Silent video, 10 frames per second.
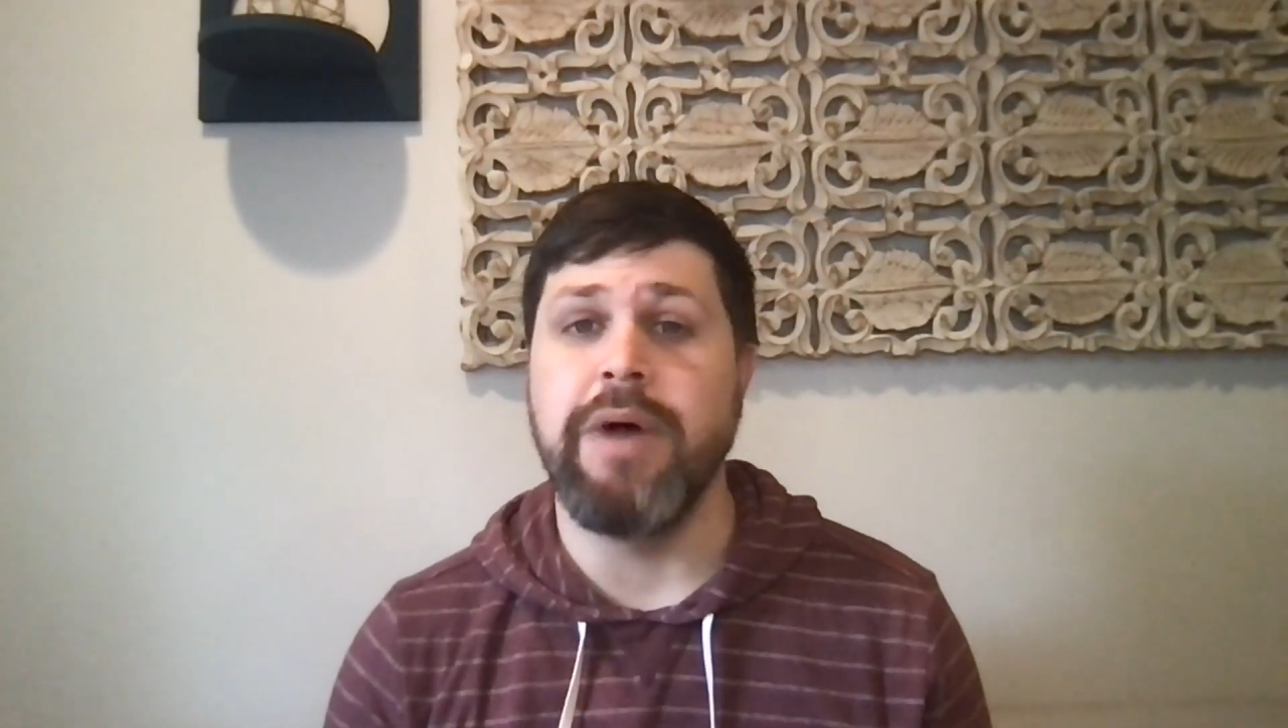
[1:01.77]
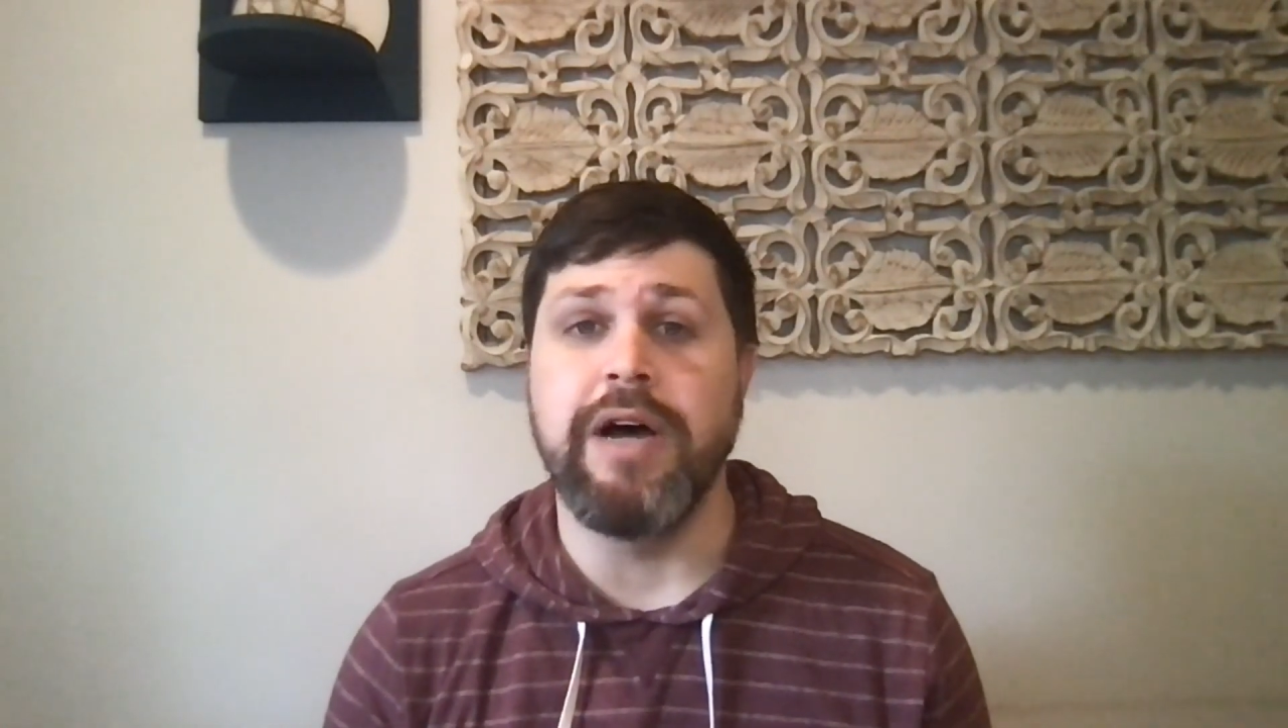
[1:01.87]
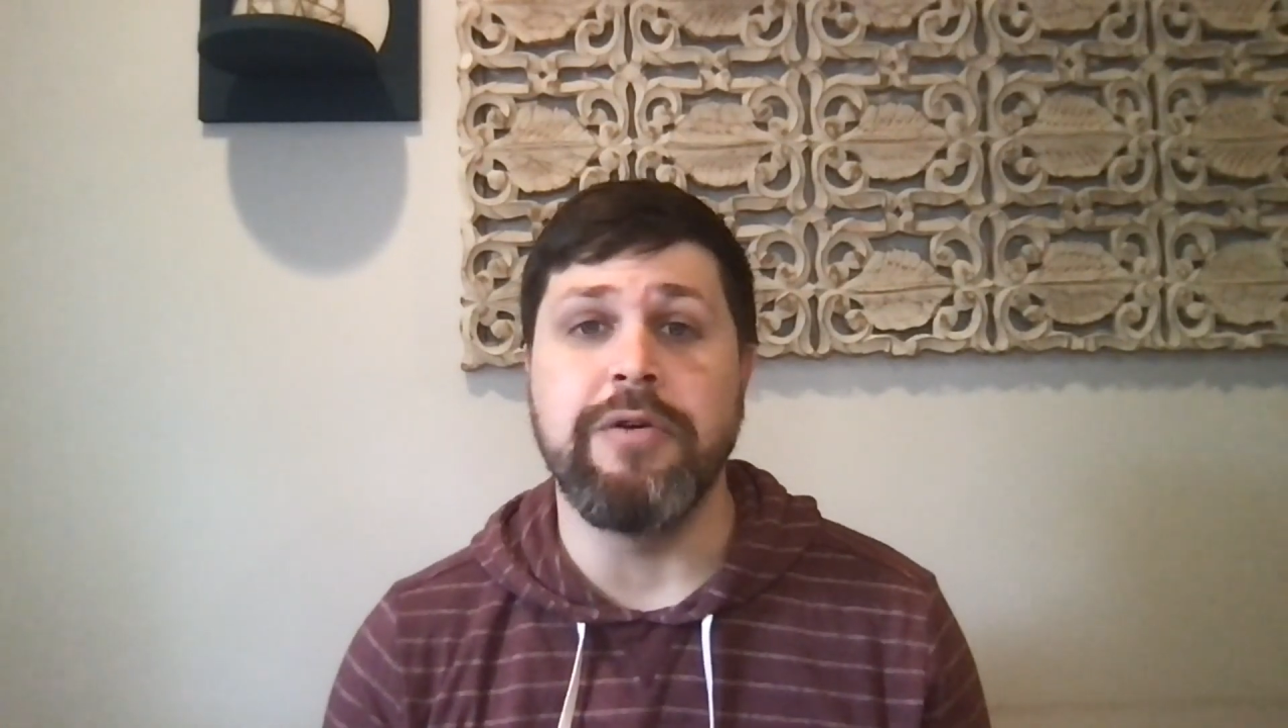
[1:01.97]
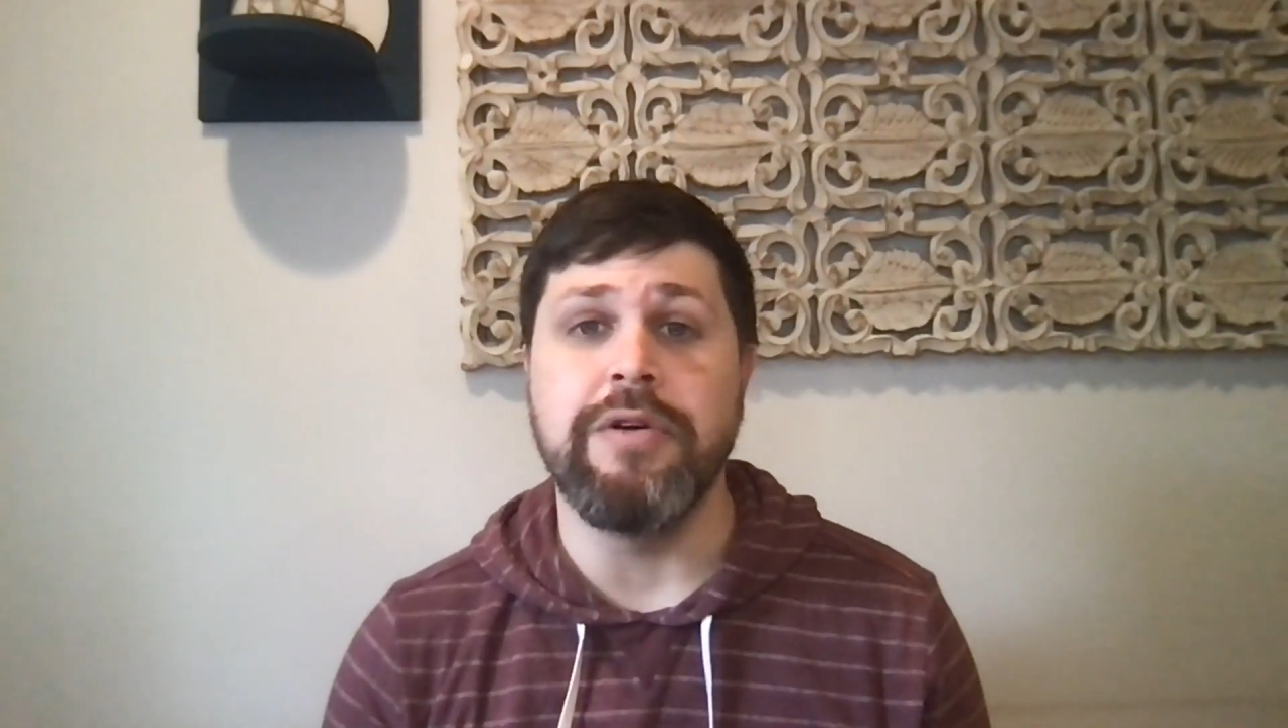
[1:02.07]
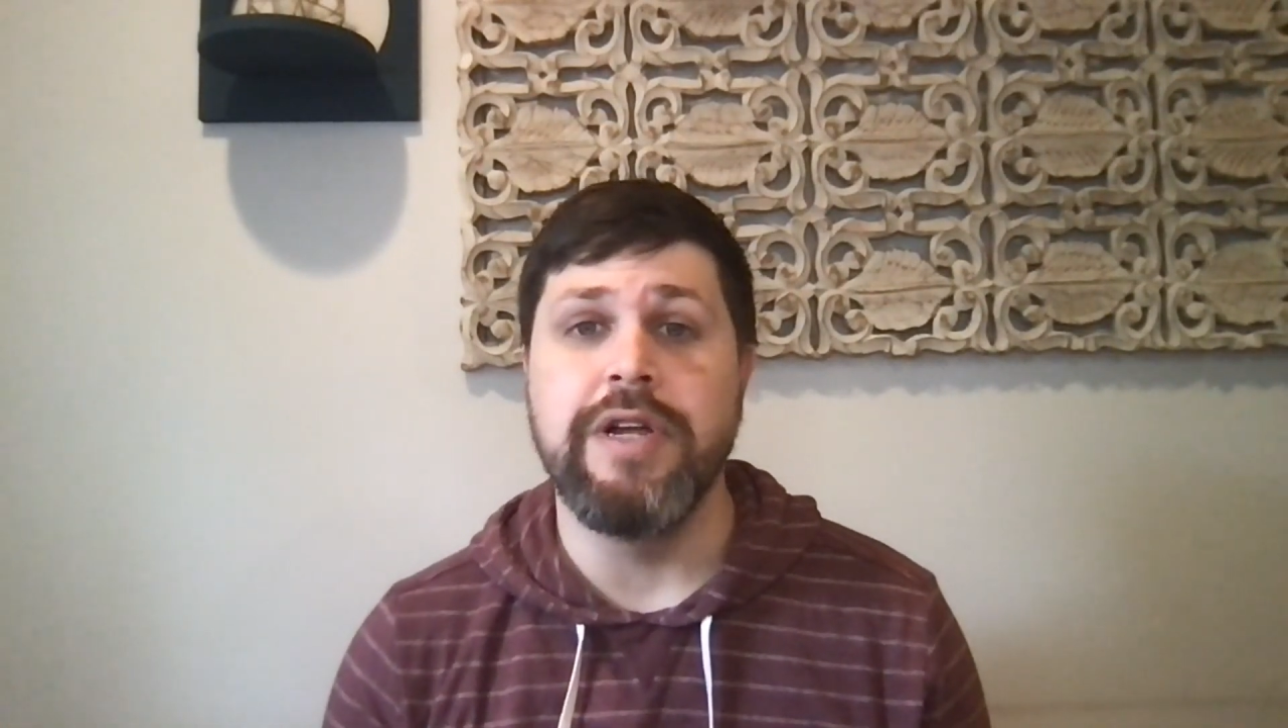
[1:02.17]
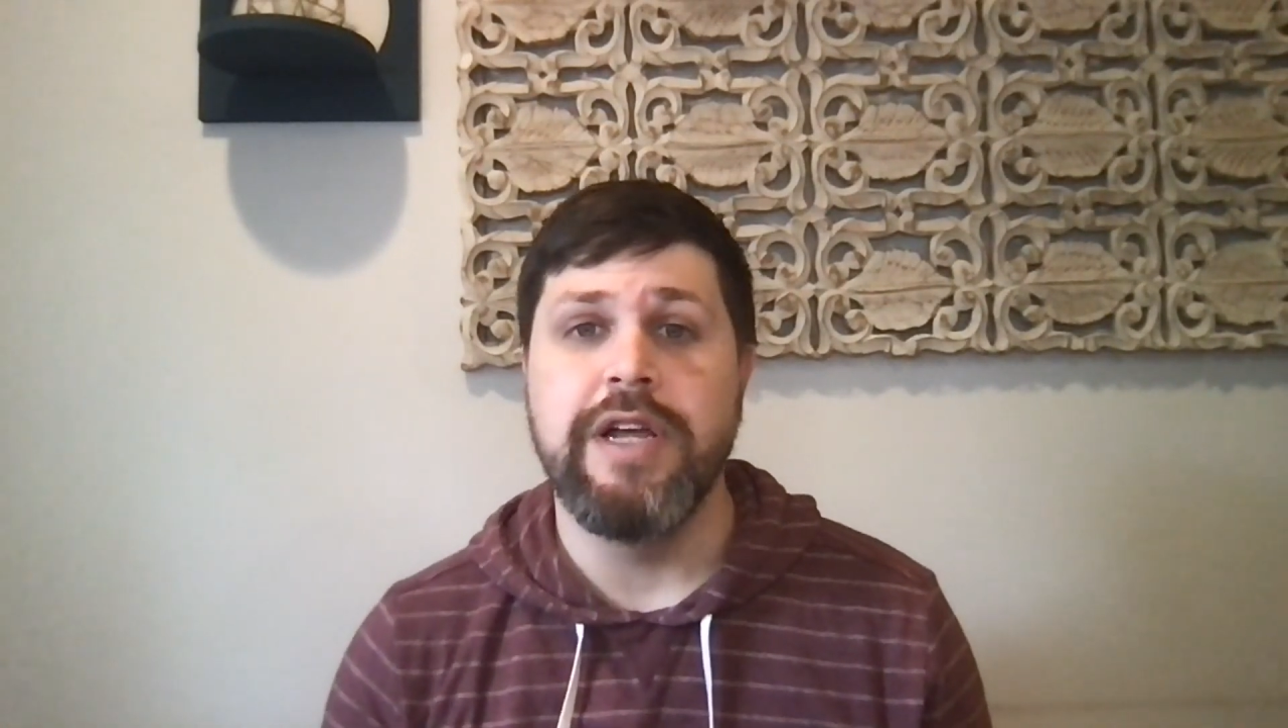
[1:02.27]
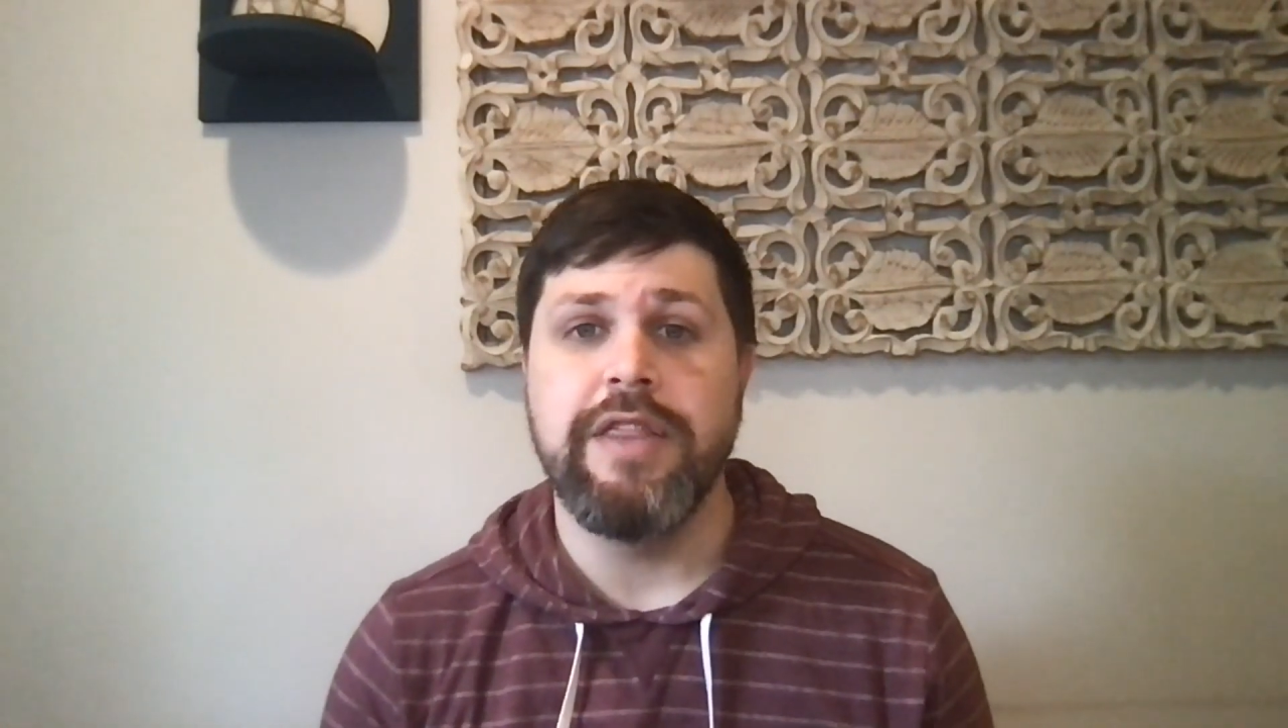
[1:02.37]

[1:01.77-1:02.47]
model